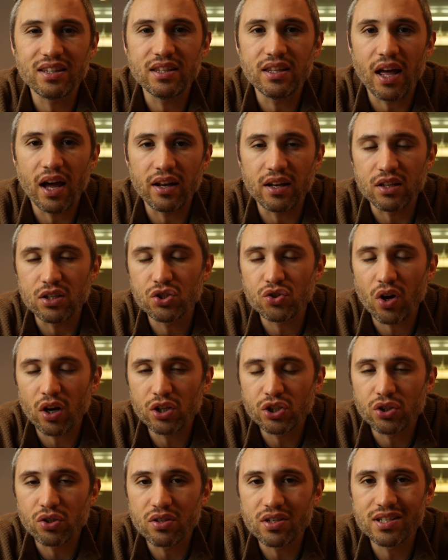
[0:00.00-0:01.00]

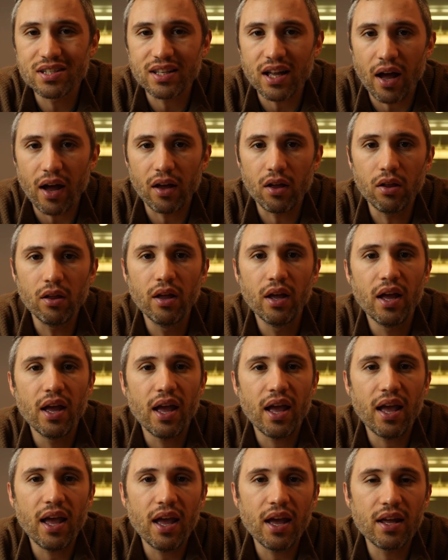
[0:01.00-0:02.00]
instructional style,
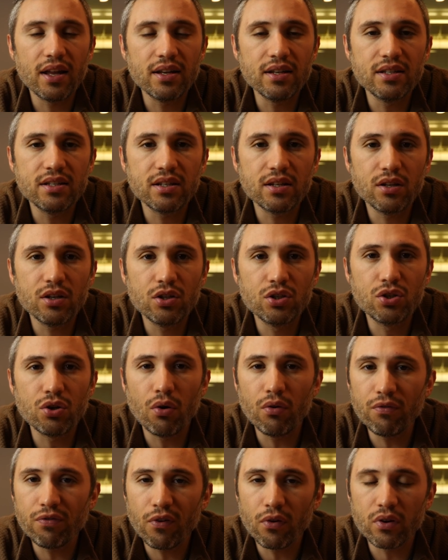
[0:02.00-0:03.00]
and
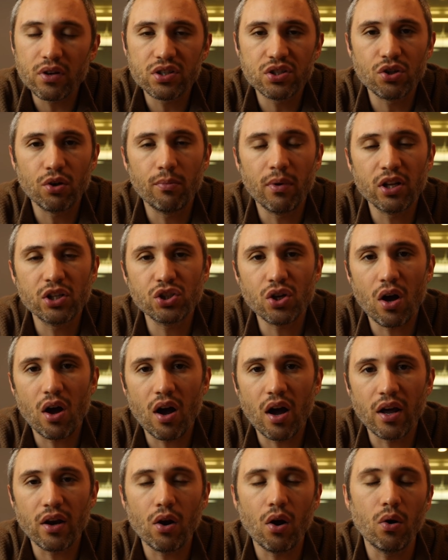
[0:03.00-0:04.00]
don't focus so much
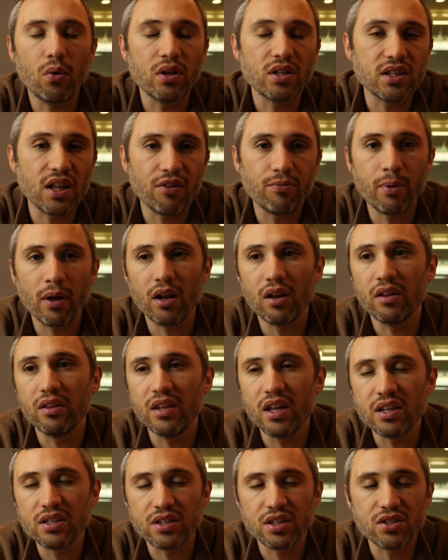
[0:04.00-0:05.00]
on, oh, it's left pedal in
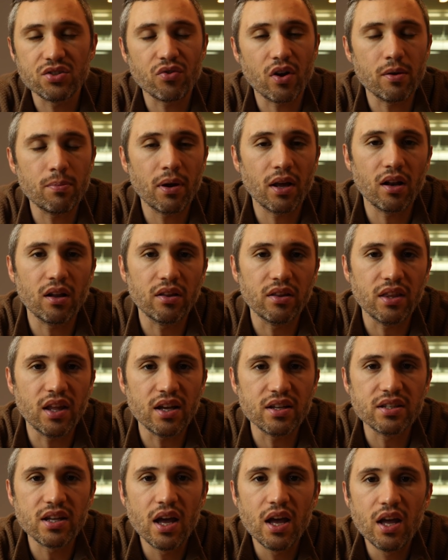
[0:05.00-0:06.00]
this, it's right pedal in
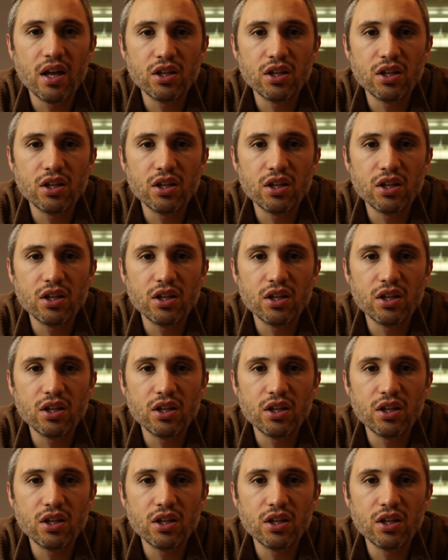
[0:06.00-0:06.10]
this.